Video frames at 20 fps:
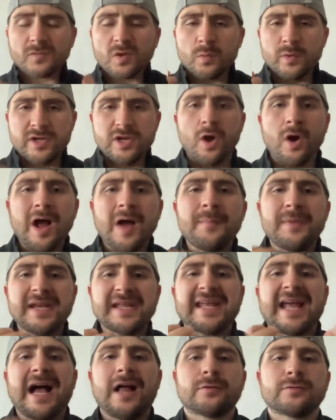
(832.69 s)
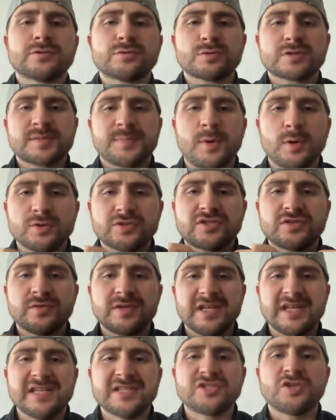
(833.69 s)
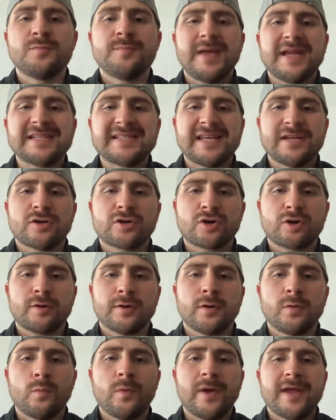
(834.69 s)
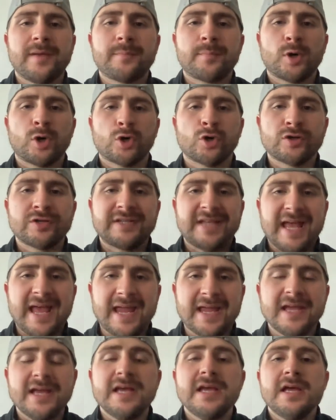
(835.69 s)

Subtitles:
we know how many calories we're supposed to eat to maintain our current weight per day.